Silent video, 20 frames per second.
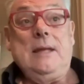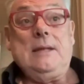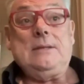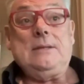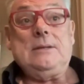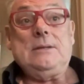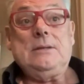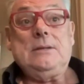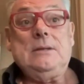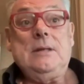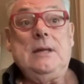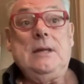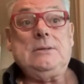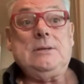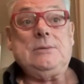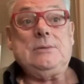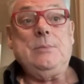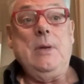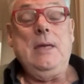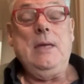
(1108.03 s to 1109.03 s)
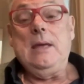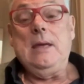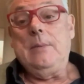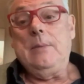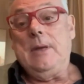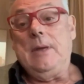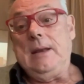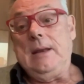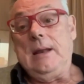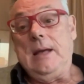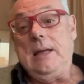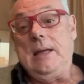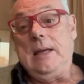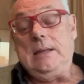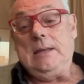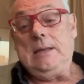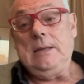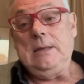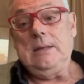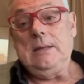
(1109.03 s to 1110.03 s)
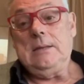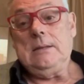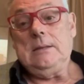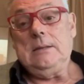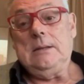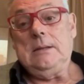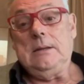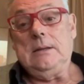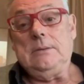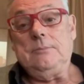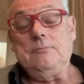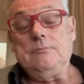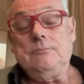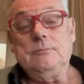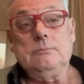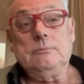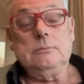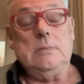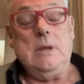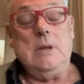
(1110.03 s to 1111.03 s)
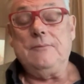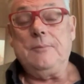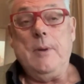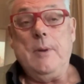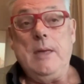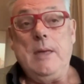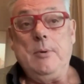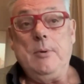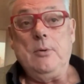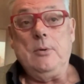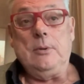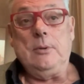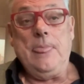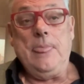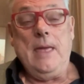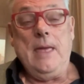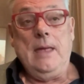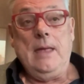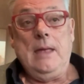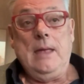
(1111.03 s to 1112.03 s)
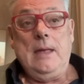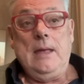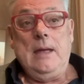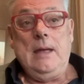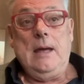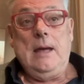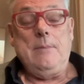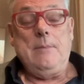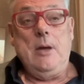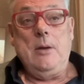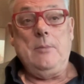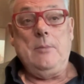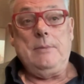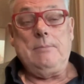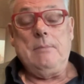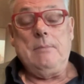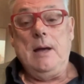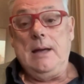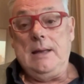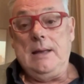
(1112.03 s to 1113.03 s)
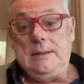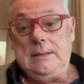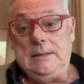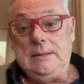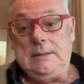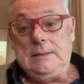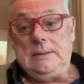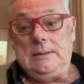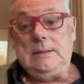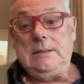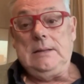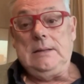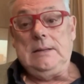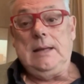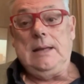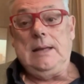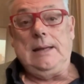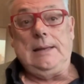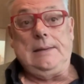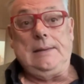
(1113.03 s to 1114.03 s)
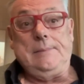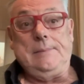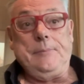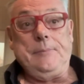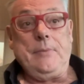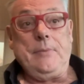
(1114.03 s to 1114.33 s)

that's just me. I mean, I love people. I'm open-minded. I